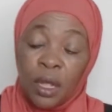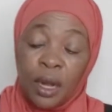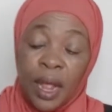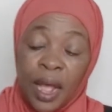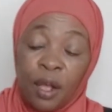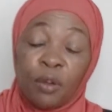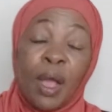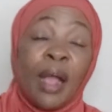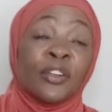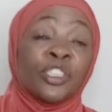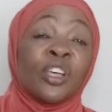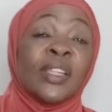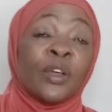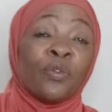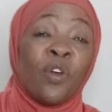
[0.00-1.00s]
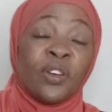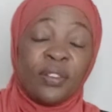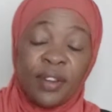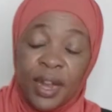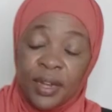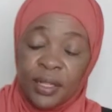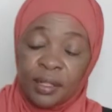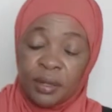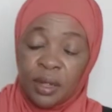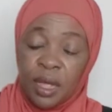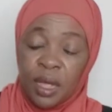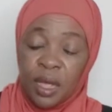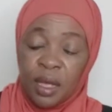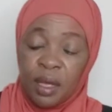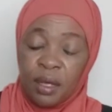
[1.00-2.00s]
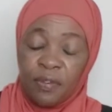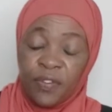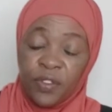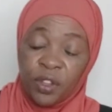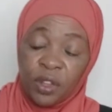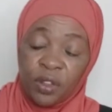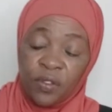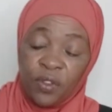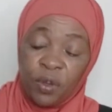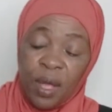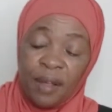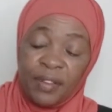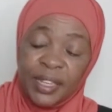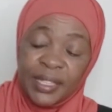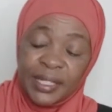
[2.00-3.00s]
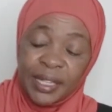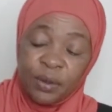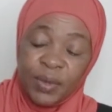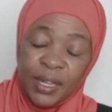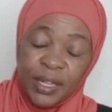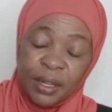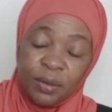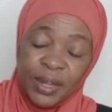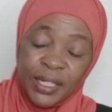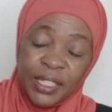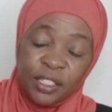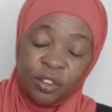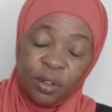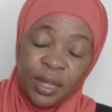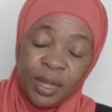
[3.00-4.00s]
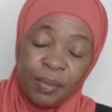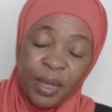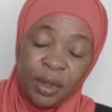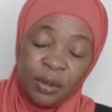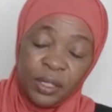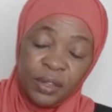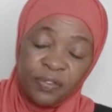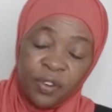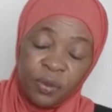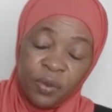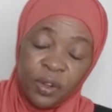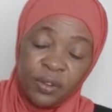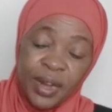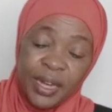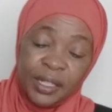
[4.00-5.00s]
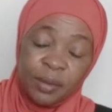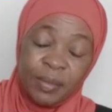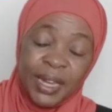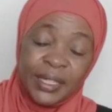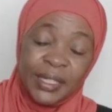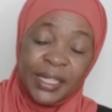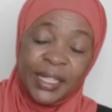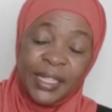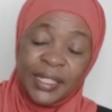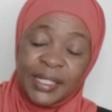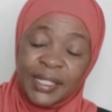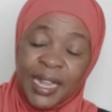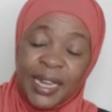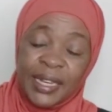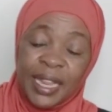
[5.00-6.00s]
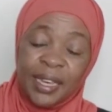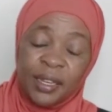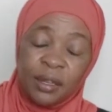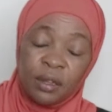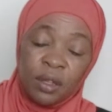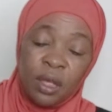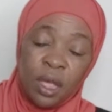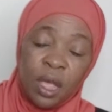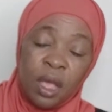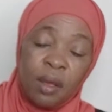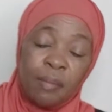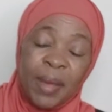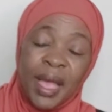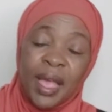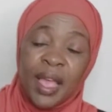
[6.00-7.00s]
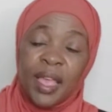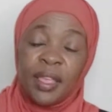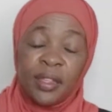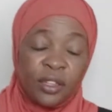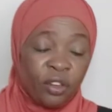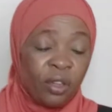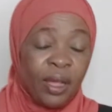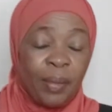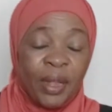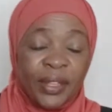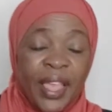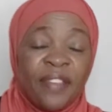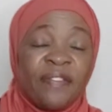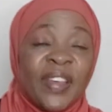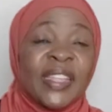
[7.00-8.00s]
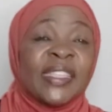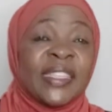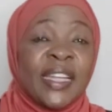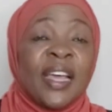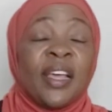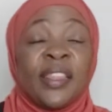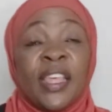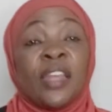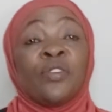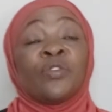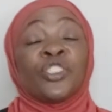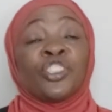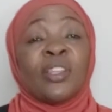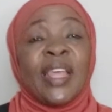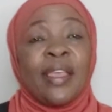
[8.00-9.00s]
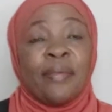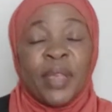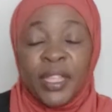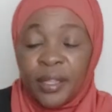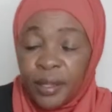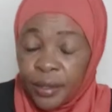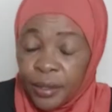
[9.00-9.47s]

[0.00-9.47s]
I'll show the quadrant. For those of you who haven't seen what he's talking about, the 4 quadrants, but he started by talking about the investor, then he will show the image.